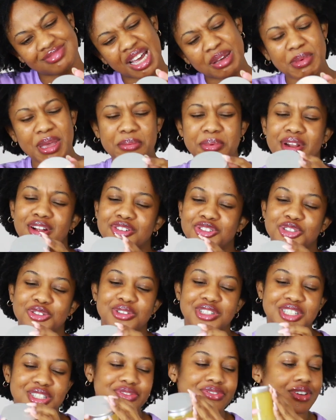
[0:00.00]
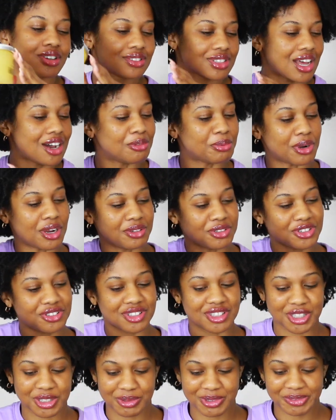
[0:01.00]
Maybe I'll do this first. I'll probably do
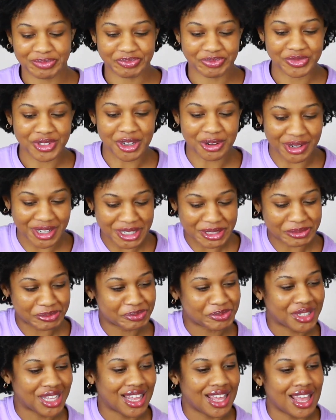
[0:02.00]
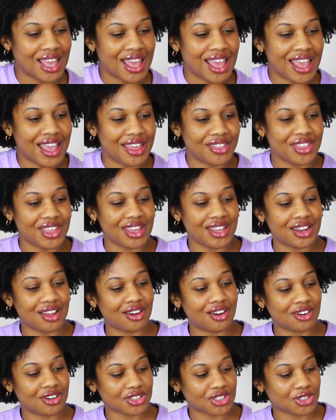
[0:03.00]
this one. Okay. And then
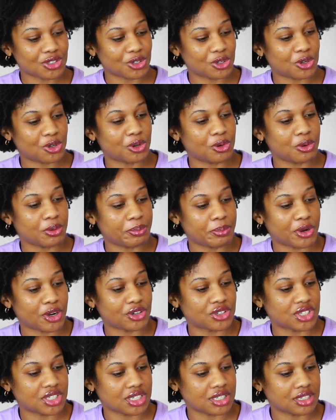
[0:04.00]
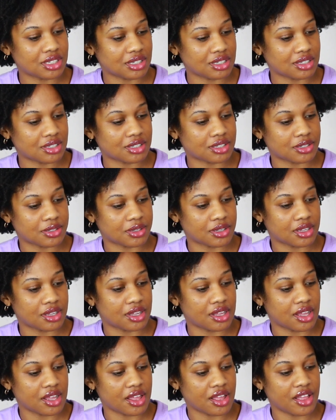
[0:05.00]
I also purchased
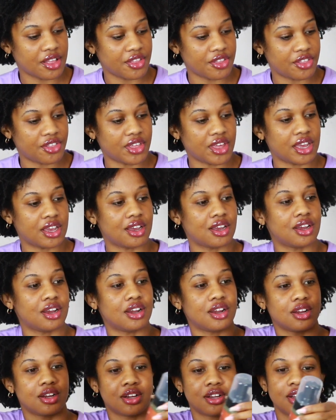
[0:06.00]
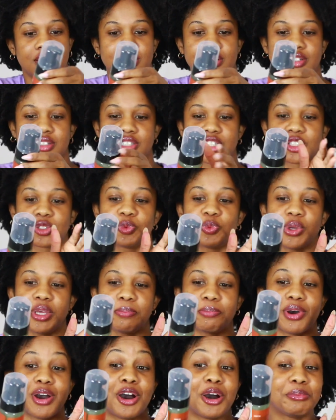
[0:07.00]
their
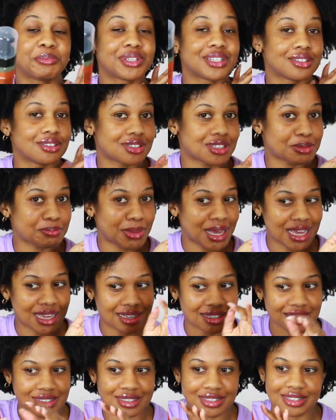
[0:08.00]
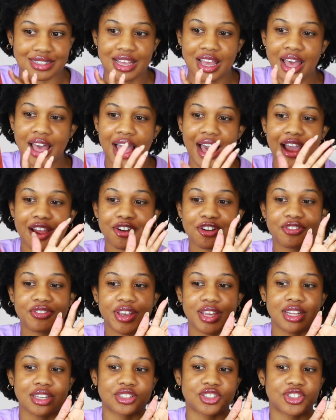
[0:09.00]
Sweet Pumpkin Spice
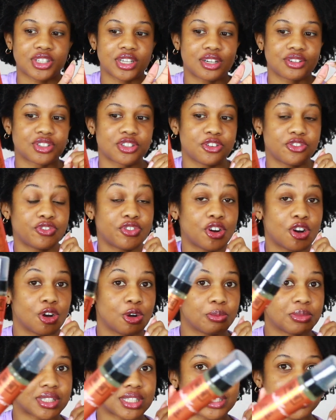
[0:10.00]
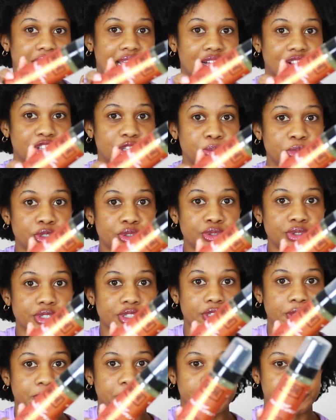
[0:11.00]
Ayurvedic Gel to Foam Styling Mousse.